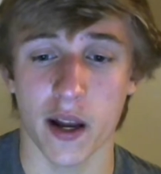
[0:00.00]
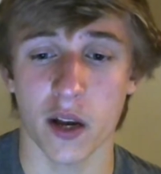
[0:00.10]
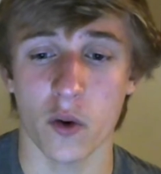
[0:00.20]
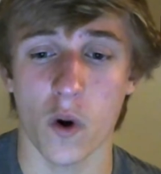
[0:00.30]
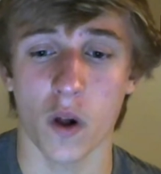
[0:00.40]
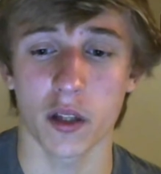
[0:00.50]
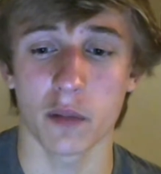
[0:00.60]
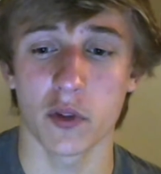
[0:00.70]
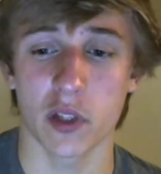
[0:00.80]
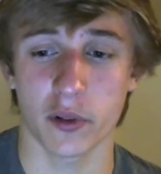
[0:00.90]
quality
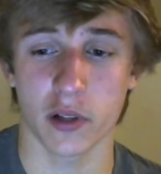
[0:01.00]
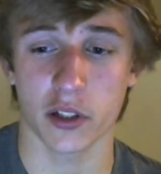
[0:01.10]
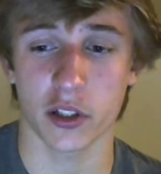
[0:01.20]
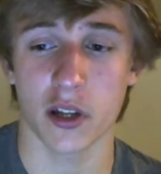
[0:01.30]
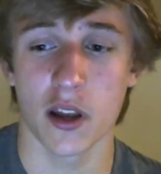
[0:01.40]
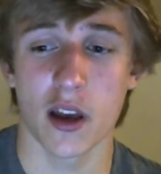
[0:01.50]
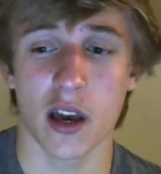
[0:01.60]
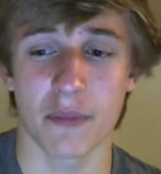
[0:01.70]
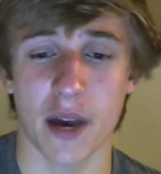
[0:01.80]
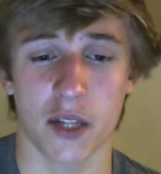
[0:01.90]
music production
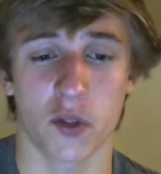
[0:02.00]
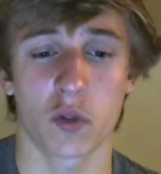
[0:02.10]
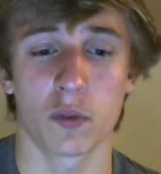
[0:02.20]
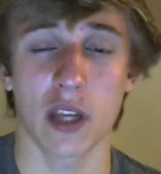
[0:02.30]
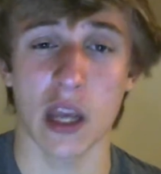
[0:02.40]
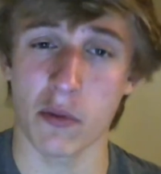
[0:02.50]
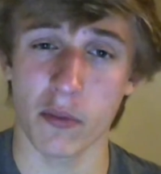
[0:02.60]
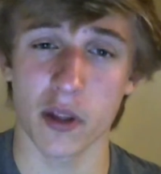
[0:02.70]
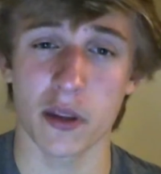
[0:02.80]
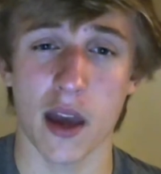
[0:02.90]
and mastering to be
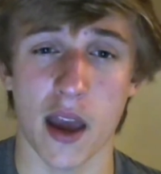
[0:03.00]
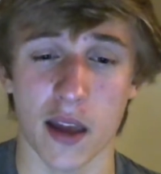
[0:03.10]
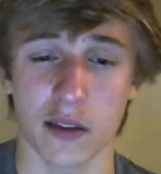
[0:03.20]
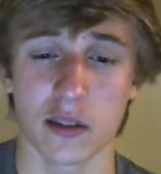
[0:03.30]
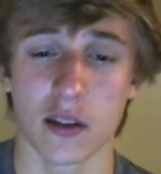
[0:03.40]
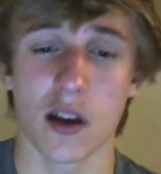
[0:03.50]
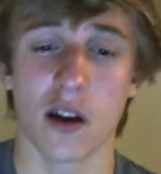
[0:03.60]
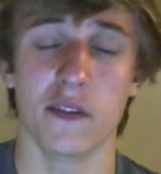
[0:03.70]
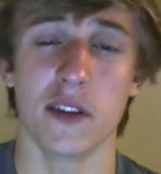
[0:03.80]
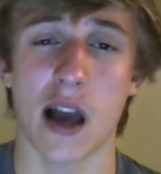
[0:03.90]
capable in the hands
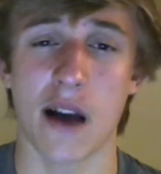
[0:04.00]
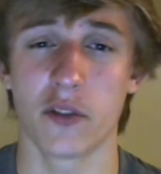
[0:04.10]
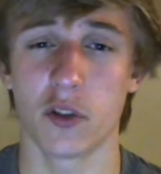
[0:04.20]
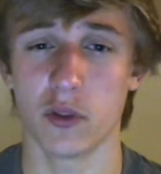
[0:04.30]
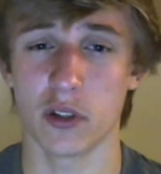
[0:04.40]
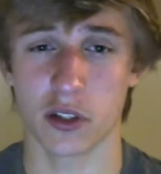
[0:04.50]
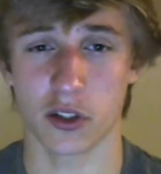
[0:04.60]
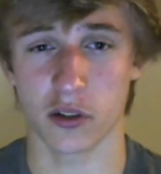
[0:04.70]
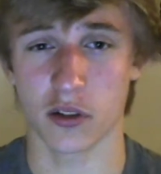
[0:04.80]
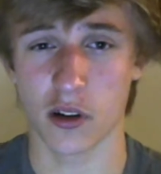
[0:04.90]
of the average
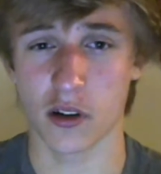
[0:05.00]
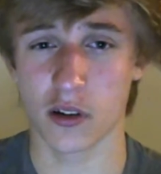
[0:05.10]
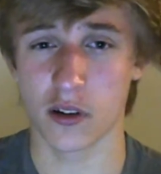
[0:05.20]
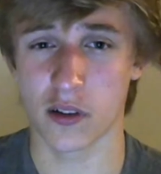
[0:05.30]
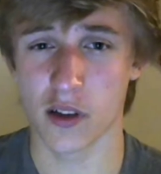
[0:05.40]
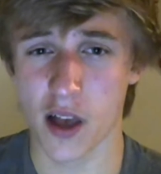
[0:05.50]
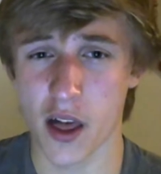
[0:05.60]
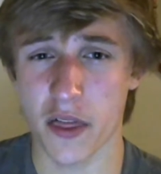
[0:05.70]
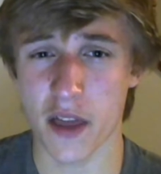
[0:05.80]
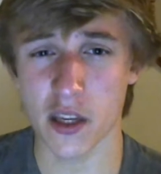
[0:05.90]
musician.
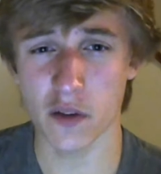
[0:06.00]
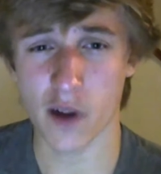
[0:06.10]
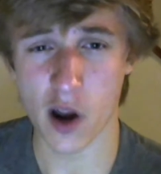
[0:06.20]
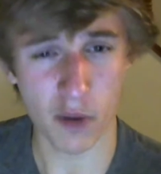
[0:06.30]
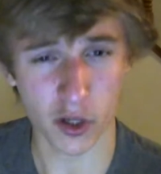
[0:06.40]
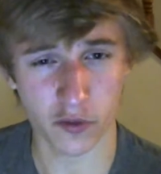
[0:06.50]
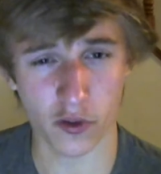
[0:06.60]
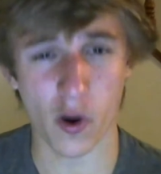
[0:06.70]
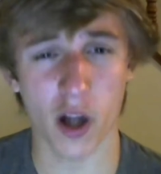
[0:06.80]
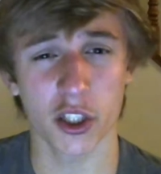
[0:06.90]
Thank you very much
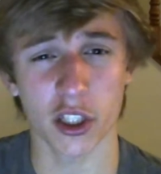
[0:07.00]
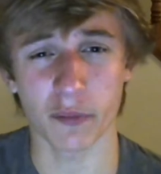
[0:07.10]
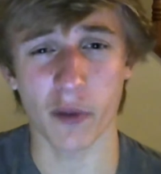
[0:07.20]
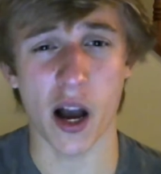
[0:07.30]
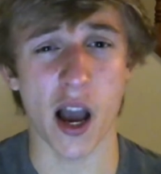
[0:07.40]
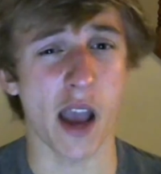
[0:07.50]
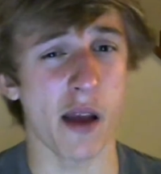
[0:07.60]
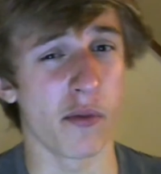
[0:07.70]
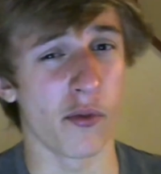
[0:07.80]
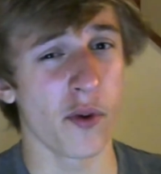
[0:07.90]
for watching
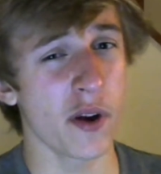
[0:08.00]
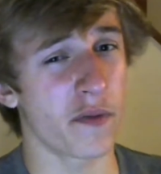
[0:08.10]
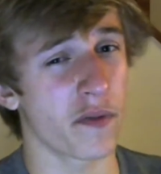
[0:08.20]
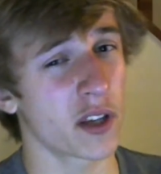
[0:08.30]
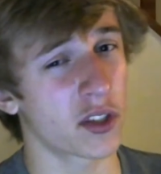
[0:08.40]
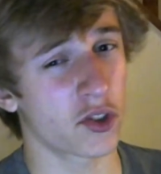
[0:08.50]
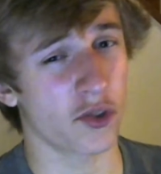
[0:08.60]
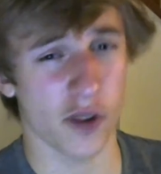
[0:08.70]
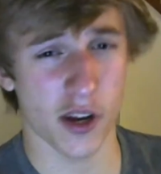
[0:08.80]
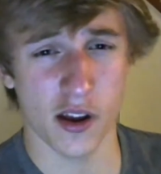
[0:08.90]
my brief
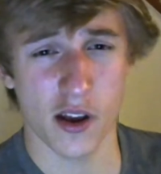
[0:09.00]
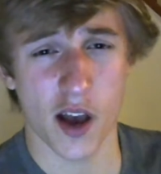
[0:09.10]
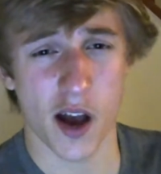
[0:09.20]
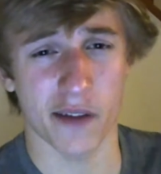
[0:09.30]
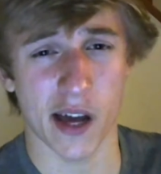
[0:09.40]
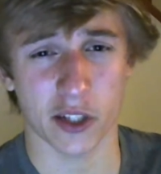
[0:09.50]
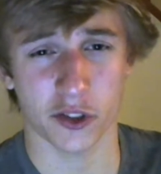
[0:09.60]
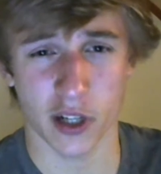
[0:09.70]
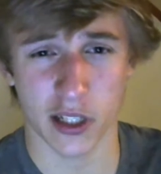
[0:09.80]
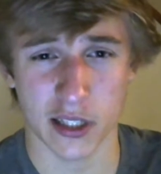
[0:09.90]
history of
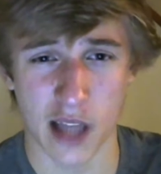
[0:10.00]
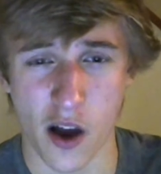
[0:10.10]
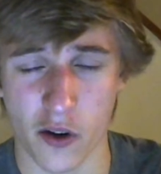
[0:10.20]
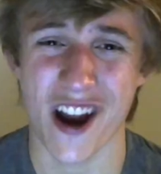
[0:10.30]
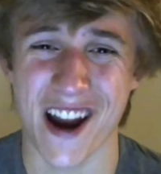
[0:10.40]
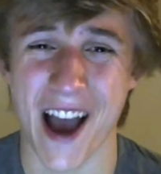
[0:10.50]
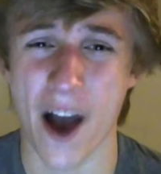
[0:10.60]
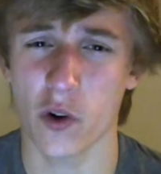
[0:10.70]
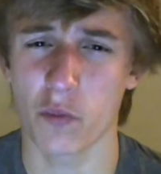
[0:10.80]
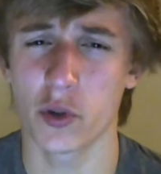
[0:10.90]
electronic sound and
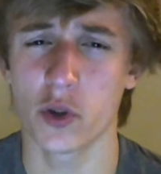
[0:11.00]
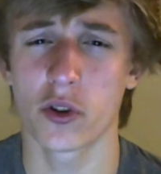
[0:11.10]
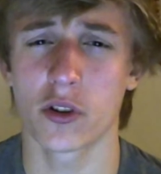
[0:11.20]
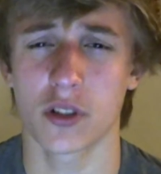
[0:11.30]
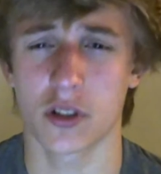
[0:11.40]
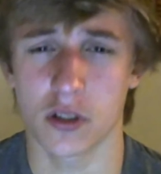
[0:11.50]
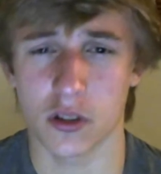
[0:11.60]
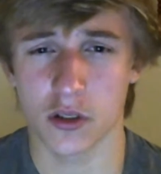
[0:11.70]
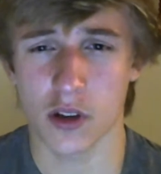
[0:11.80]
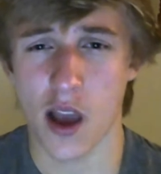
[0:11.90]
how computers
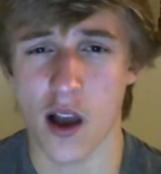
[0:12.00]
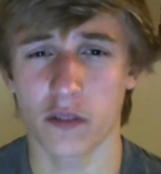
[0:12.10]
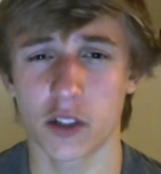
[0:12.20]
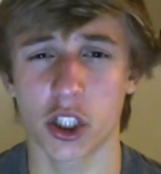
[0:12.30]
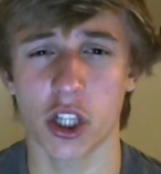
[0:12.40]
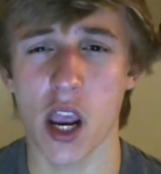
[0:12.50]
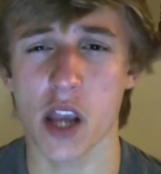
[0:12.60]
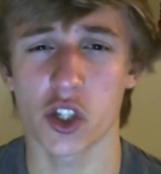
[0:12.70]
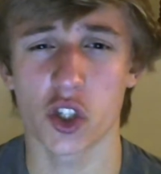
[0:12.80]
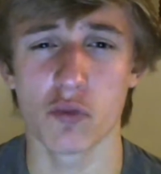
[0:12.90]
have
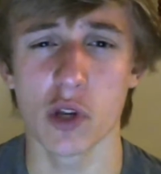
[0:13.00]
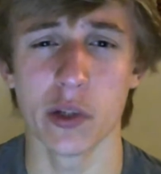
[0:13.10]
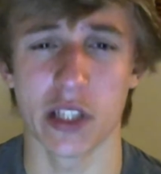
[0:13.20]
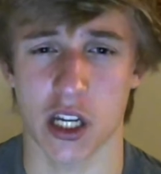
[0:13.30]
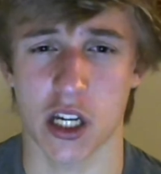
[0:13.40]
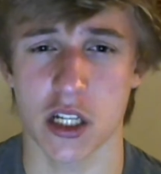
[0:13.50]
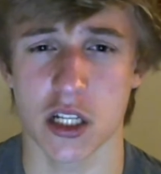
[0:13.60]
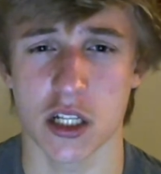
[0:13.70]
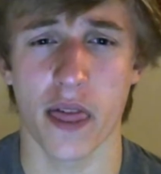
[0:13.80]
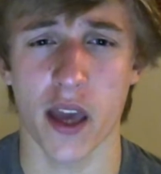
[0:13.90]
changed music.
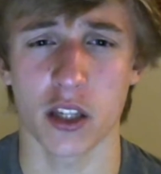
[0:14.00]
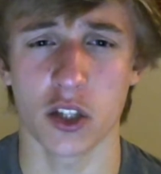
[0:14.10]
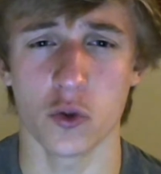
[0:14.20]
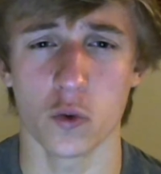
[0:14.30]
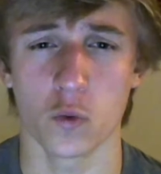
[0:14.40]
Thank you.